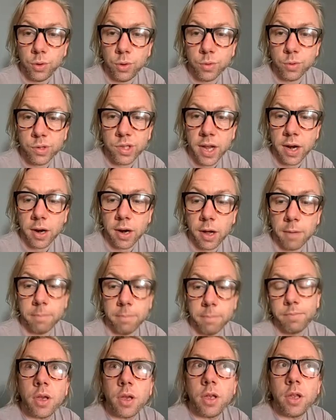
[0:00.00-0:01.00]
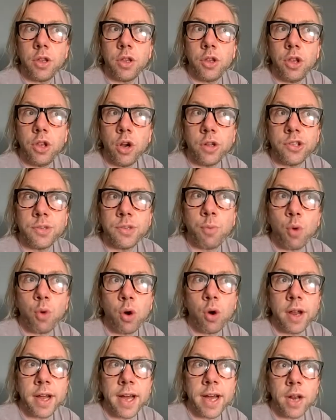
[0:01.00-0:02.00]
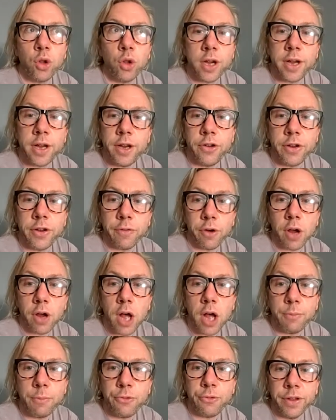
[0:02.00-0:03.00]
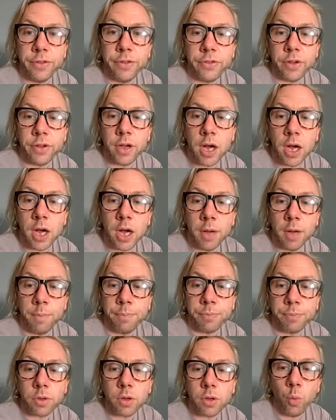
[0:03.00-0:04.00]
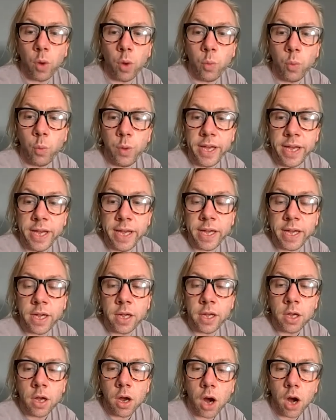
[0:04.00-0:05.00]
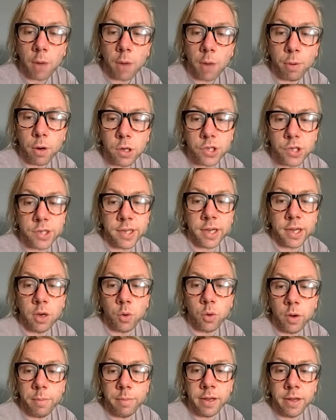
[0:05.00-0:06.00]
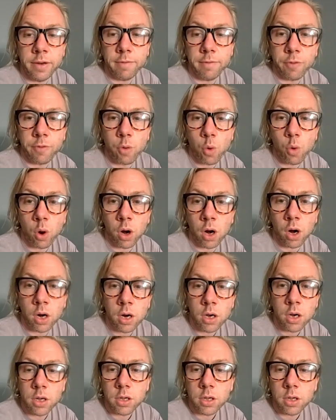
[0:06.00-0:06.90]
set it up. It's important to kind of look at your different options. When we are purchasing equipment for